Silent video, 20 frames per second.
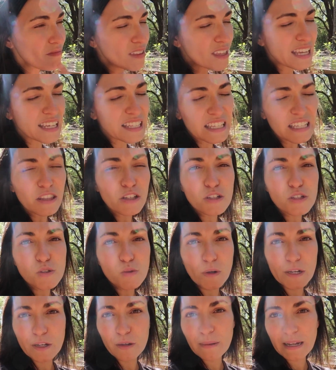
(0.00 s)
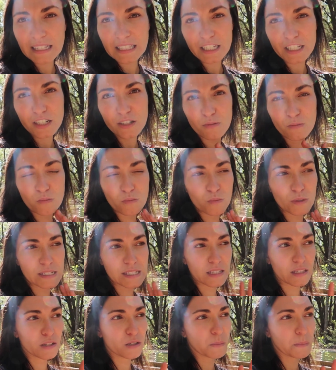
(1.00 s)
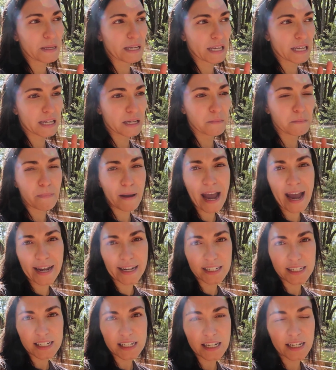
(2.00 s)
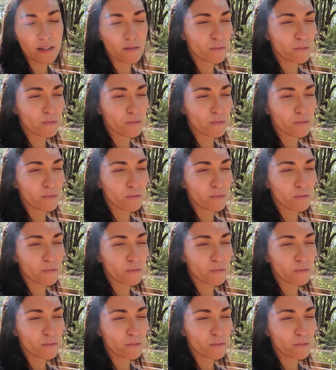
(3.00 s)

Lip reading: I think the soil back there was a little bit compacted,